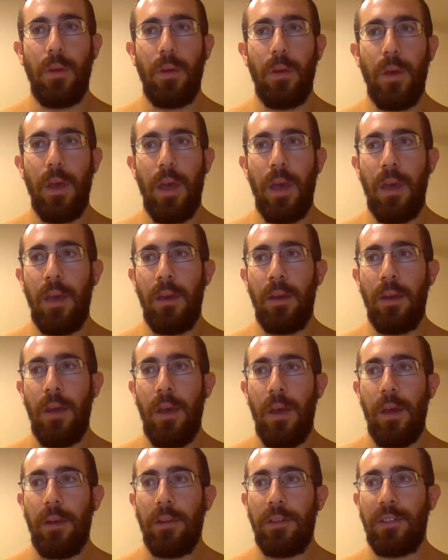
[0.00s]
And
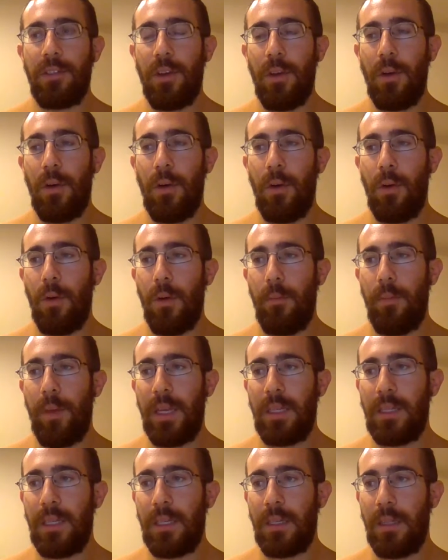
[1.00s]
so
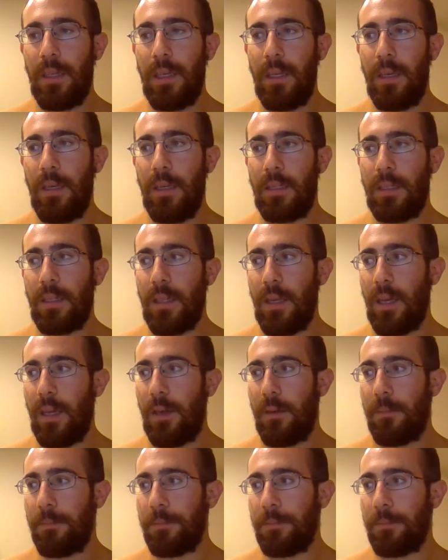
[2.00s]
basically it's like